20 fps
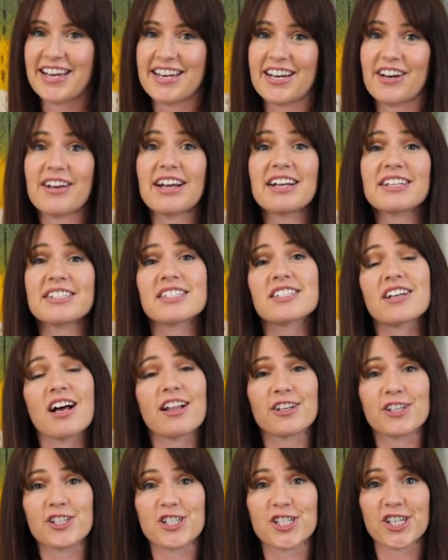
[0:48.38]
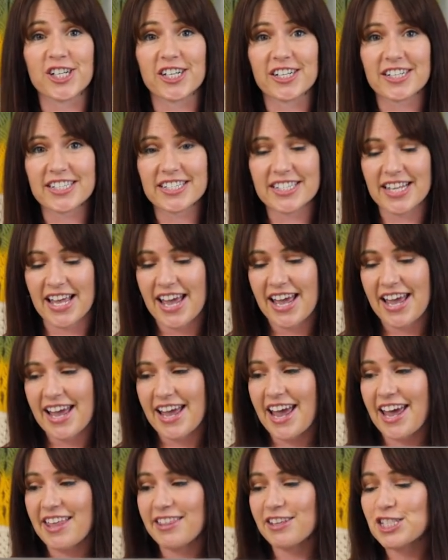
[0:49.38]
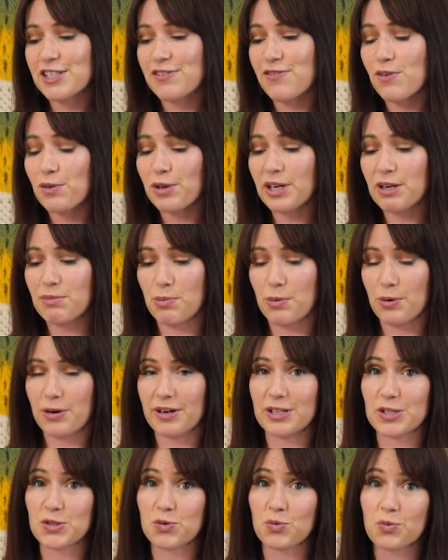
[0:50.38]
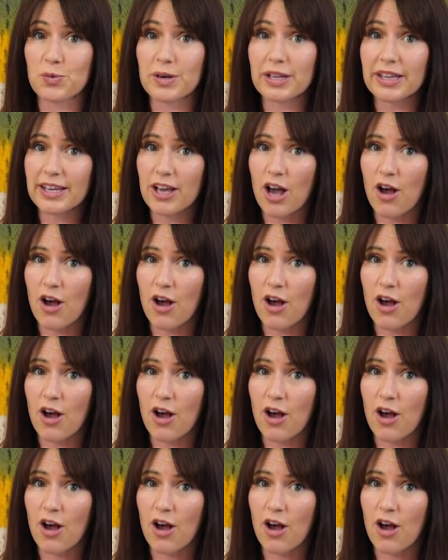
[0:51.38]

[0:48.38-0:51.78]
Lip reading: Now next is collared shirts, and this folding board is really